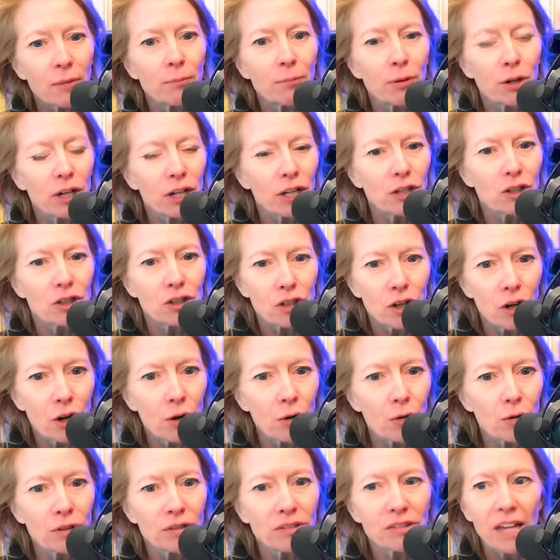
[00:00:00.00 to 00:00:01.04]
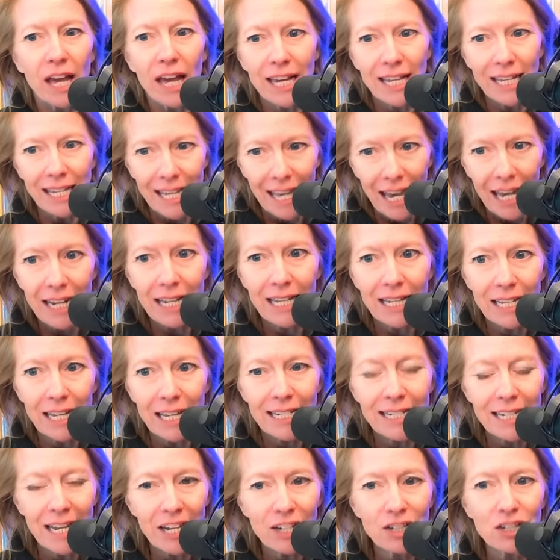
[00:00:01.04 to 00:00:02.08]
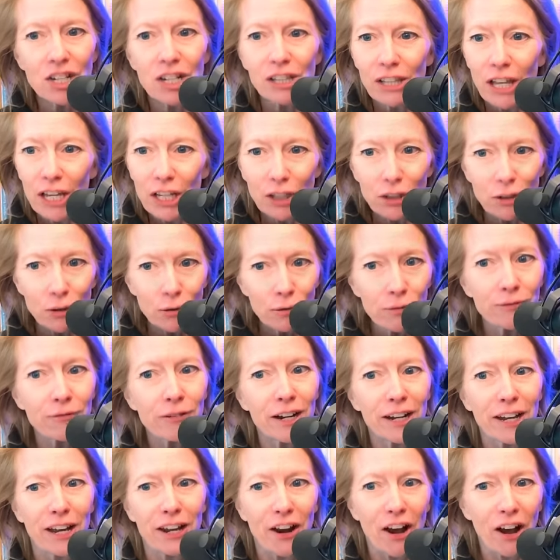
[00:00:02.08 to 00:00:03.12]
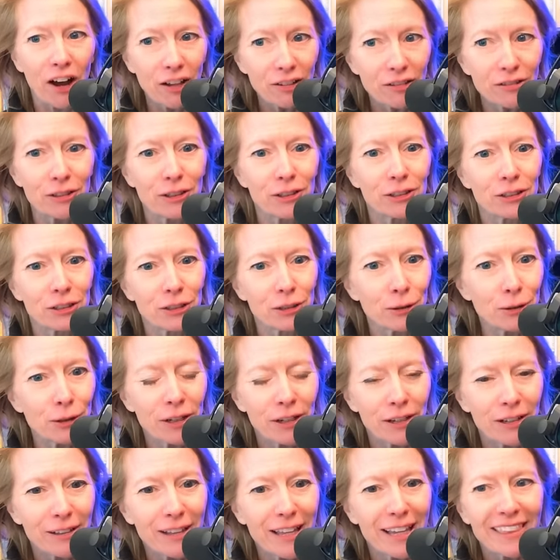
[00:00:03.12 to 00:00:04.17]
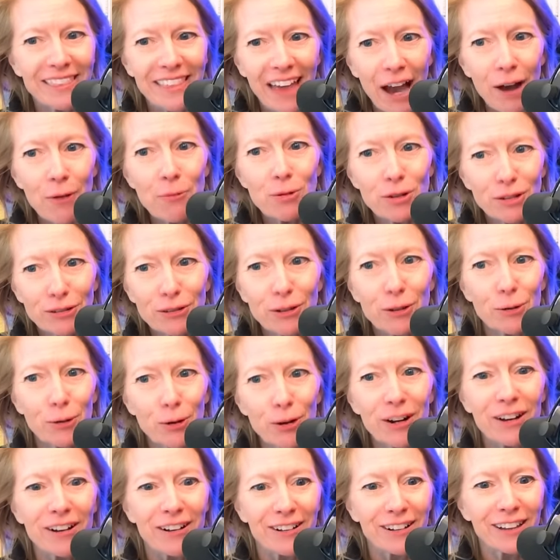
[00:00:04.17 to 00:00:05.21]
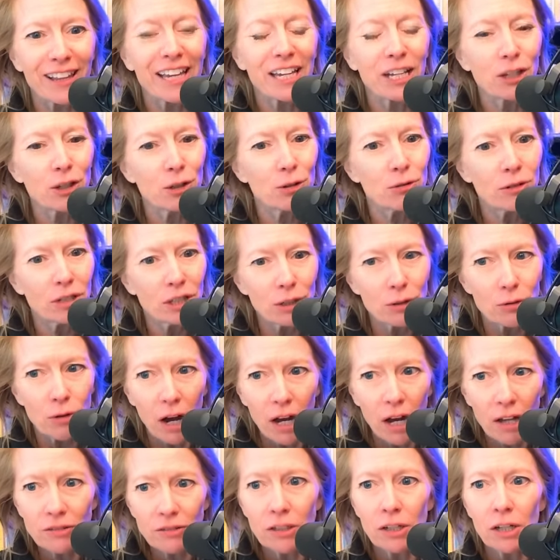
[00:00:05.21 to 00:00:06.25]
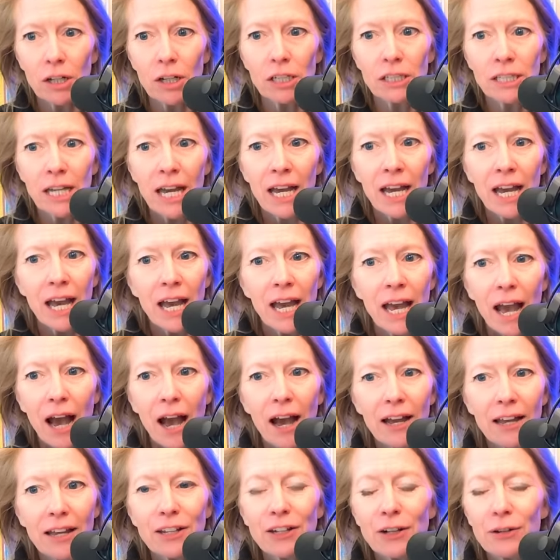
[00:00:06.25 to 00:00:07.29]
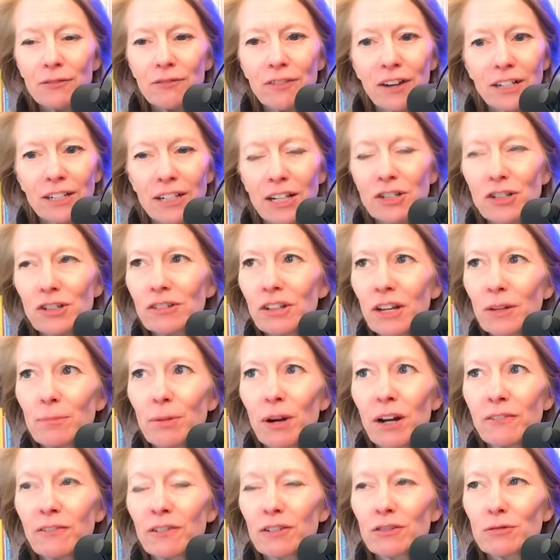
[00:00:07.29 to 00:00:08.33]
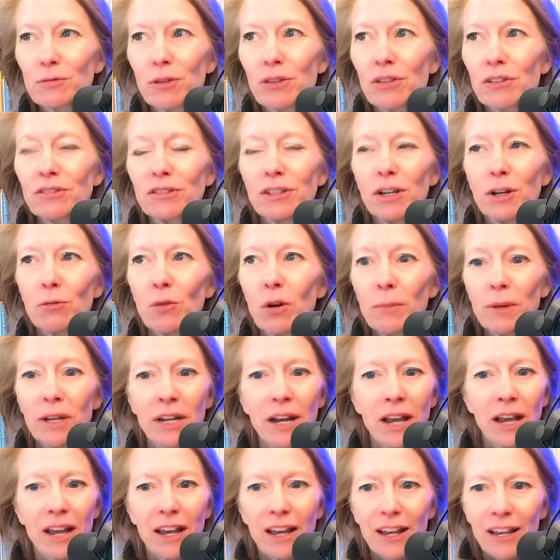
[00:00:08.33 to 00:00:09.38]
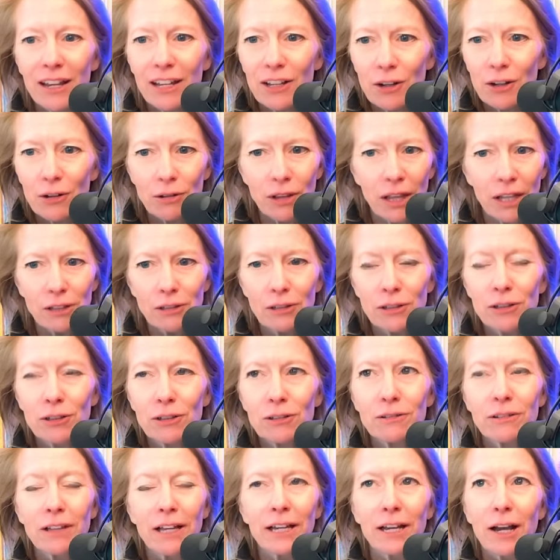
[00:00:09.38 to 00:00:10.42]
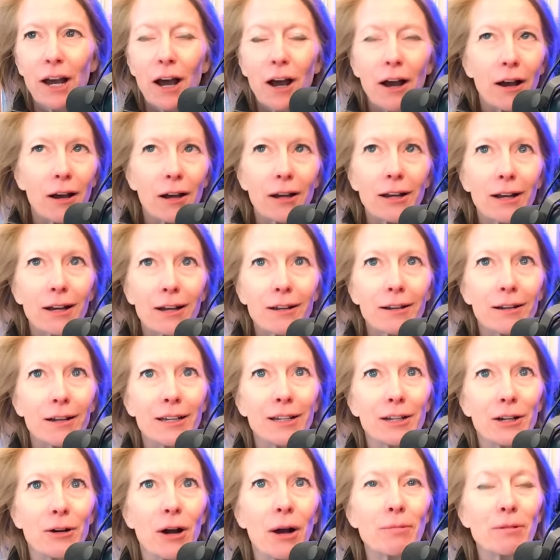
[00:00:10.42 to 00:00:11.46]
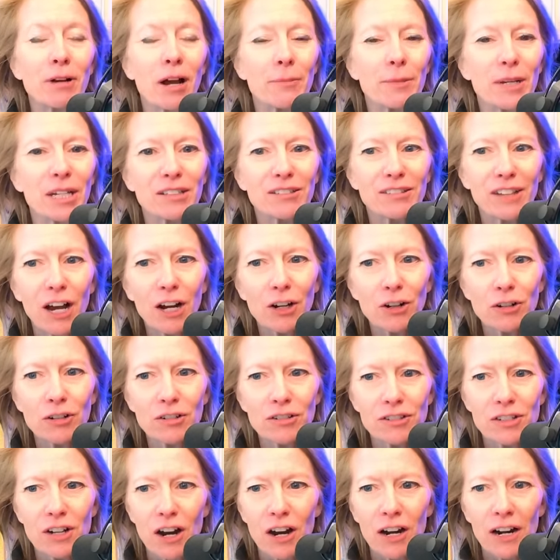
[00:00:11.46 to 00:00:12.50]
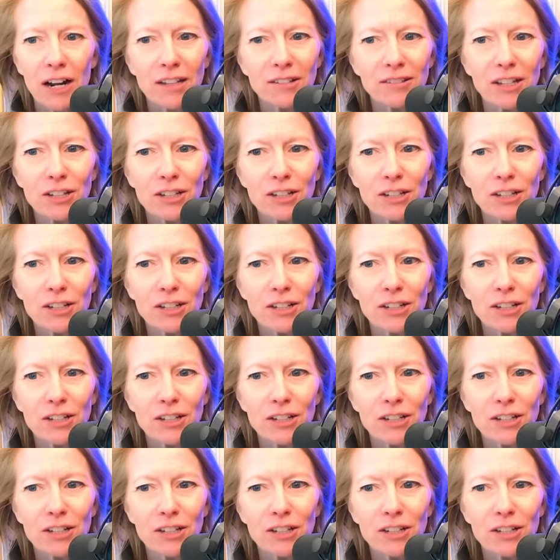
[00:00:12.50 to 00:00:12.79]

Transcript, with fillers: and booking shows and getting attention, like you freaking hustle, dude. Like that was cool. Like you hustled. You know, in fact, I just had breakfast with this young woman, you know, like little like, you know, upcoming soccer star. And I